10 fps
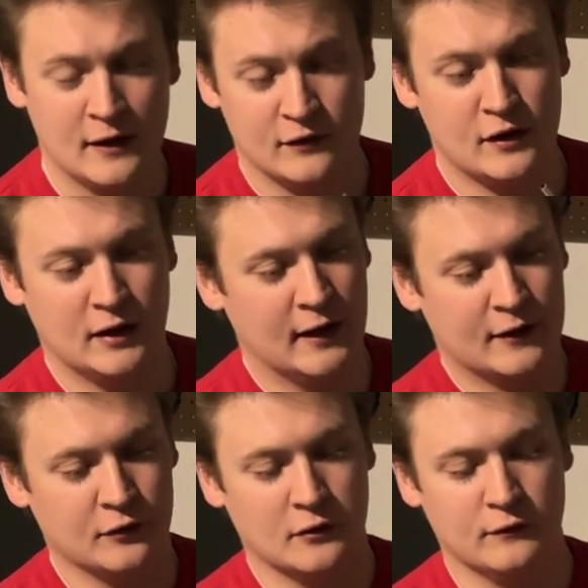It's not
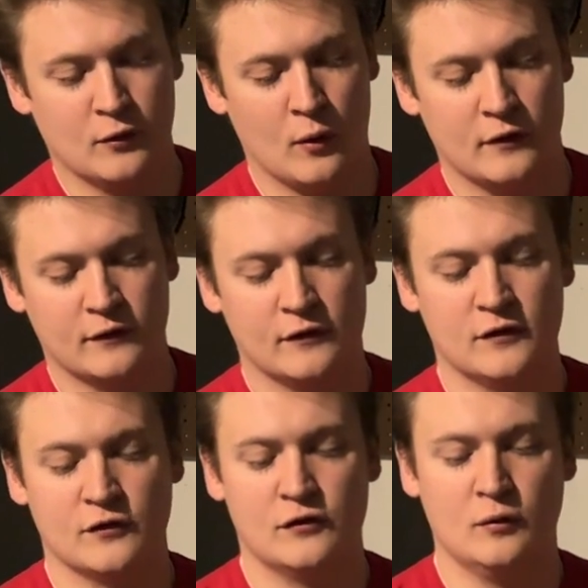electric, of course. It's
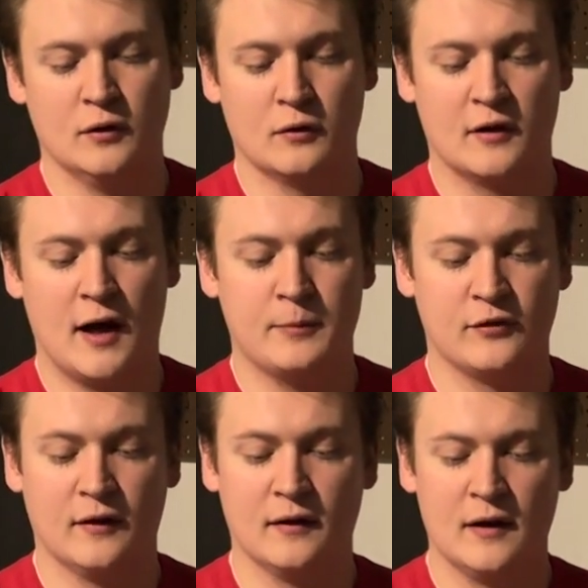just two little cups
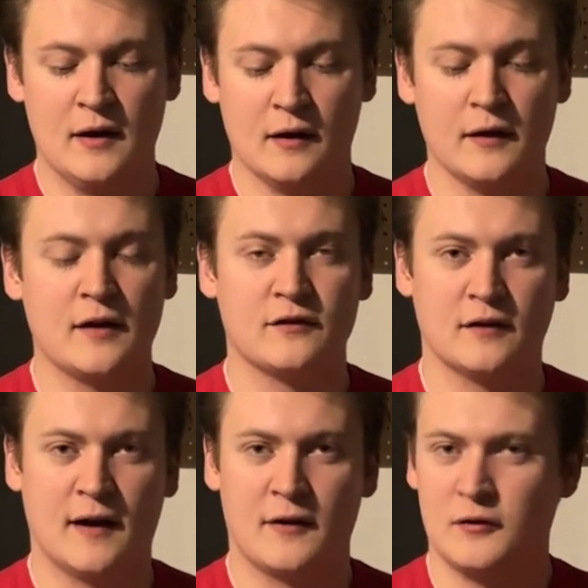that nest
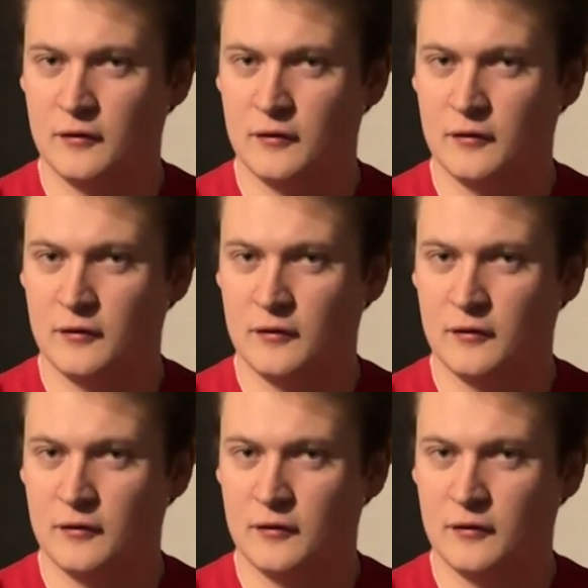together.